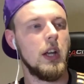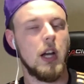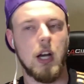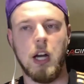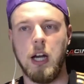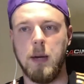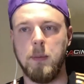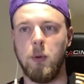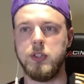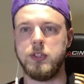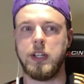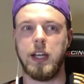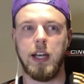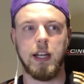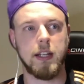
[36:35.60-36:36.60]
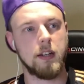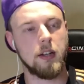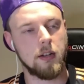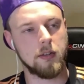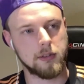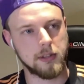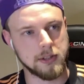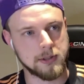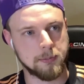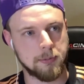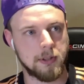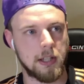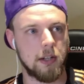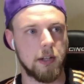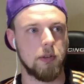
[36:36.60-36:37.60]
Moise Kean,
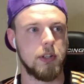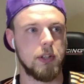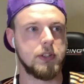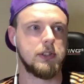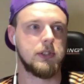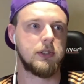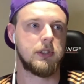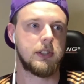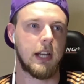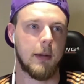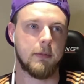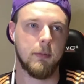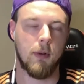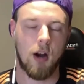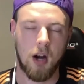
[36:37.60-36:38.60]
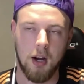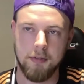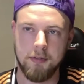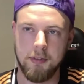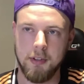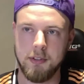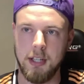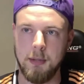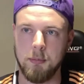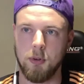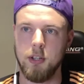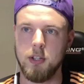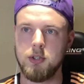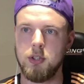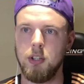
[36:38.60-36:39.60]
disciplinary reasons kept him off the team
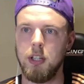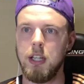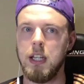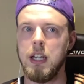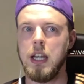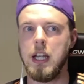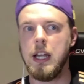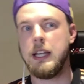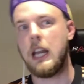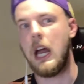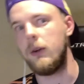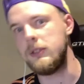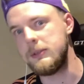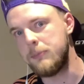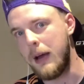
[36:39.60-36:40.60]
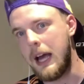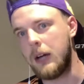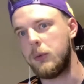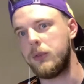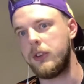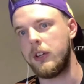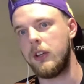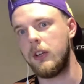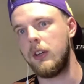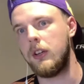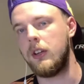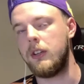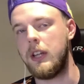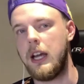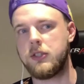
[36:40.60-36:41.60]
originally. Now he's back with
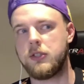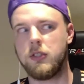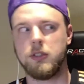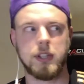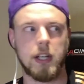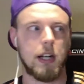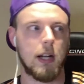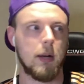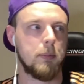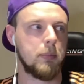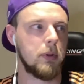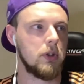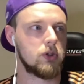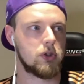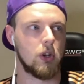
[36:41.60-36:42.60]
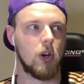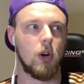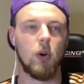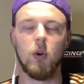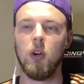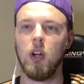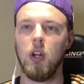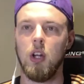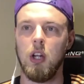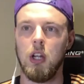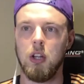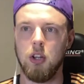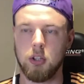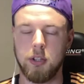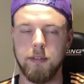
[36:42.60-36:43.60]
the national setup, so
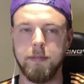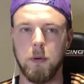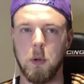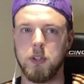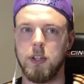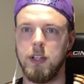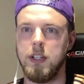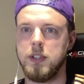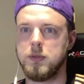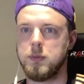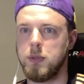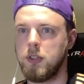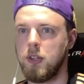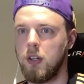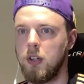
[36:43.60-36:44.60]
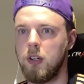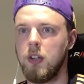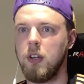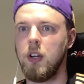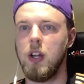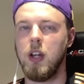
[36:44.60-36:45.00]
looking forward to his return.